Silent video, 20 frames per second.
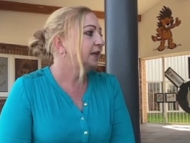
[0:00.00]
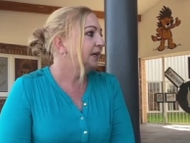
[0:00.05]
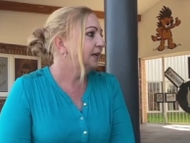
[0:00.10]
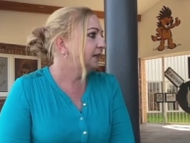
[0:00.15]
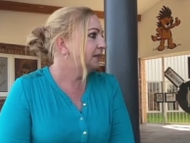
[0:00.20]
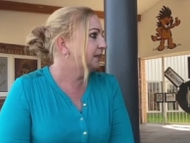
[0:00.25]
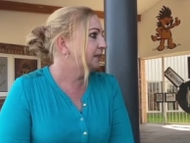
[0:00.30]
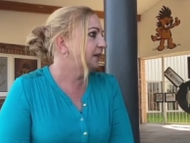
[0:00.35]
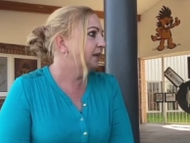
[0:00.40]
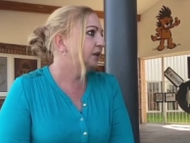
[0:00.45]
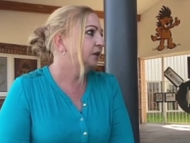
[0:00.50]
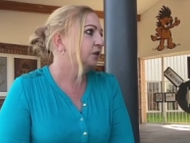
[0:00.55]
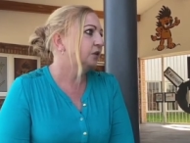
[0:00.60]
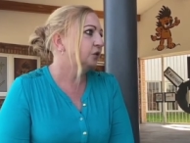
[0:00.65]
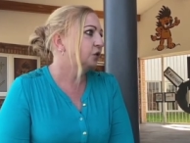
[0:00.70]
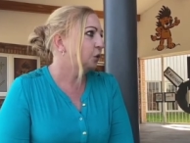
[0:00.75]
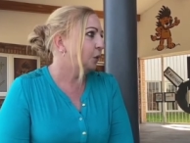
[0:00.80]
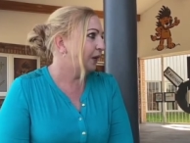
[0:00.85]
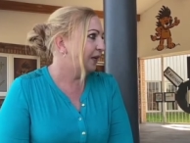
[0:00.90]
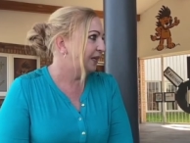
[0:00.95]

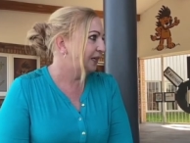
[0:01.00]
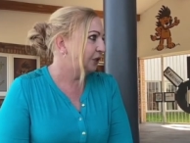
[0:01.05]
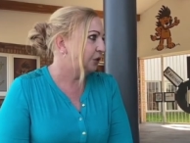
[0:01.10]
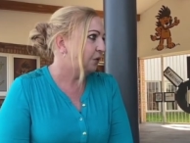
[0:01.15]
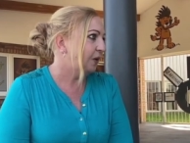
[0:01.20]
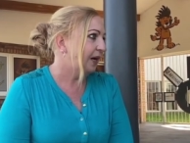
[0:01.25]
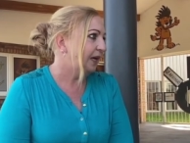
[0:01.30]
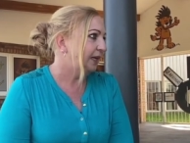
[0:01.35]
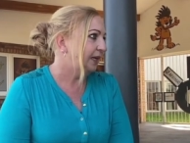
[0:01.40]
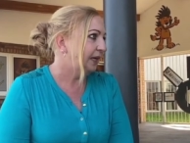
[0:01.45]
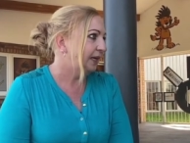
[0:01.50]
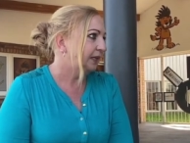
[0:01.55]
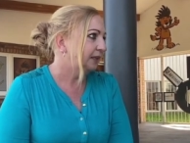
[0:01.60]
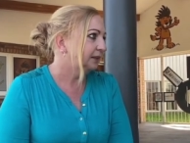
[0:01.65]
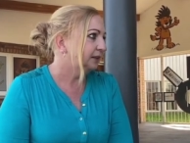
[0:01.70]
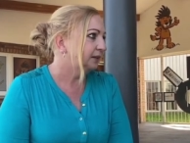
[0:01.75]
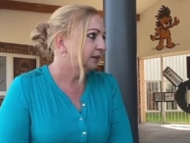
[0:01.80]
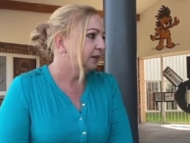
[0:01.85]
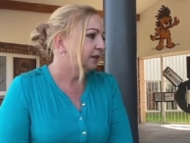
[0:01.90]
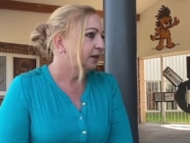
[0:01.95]
eating, toilet
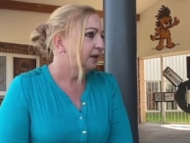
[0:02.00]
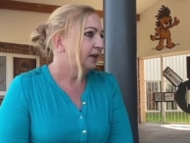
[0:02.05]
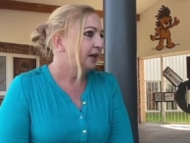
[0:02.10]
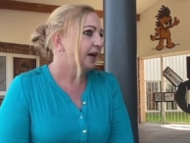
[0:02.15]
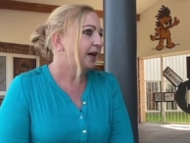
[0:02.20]
training,